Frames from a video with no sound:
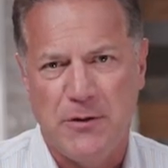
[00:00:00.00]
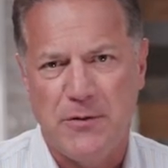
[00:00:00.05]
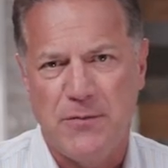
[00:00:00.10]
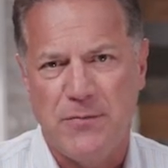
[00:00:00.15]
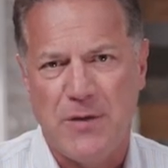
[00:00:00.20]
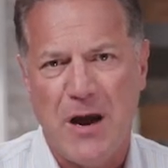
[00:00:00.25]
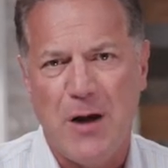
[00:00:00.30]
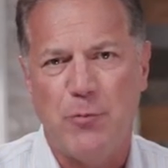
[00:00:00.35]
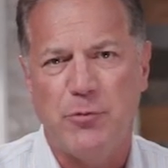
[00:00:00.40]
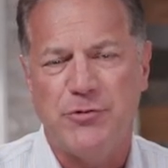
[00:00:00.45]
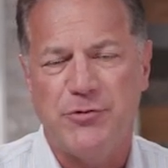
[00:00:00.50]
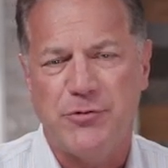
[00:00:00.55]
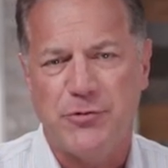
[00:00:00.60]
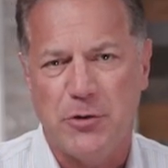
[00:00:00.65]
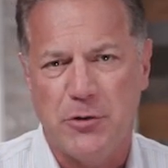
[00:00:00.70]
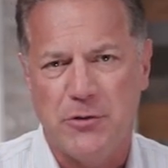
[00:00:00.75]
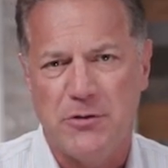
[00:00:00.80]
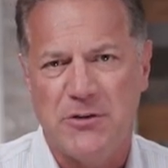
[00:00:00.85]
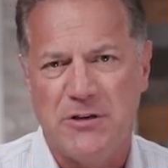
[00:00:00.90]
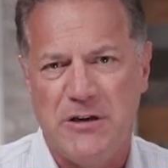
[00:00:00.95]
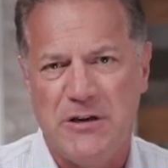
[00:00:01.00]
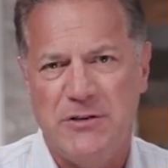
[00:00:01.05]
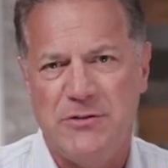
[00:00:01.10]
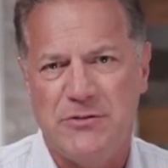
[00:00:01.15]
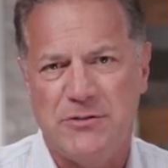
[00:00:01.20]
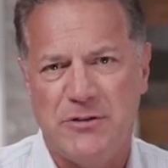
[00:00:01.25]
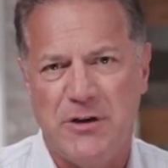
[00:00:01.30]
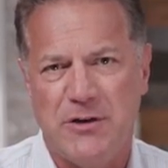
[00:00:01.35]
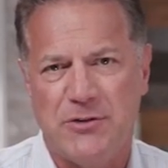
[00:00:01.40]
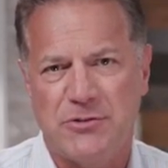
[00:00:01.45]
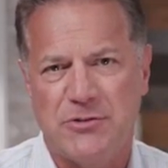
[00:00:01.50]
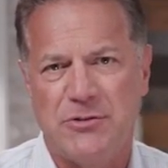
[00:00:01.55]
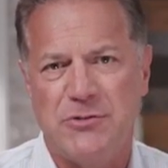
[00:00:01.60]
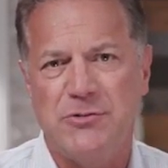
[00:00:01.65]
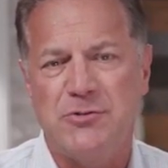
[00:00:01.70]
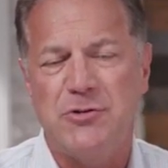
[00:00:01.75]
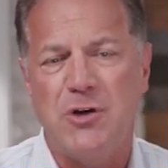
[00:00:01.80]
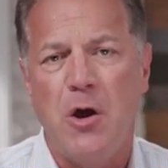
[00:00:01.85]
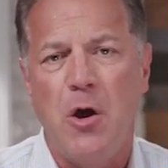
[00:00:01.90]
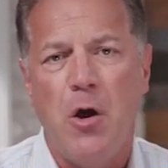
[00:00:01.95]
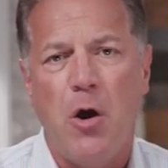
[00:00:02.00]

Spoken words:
And that was 13 sessions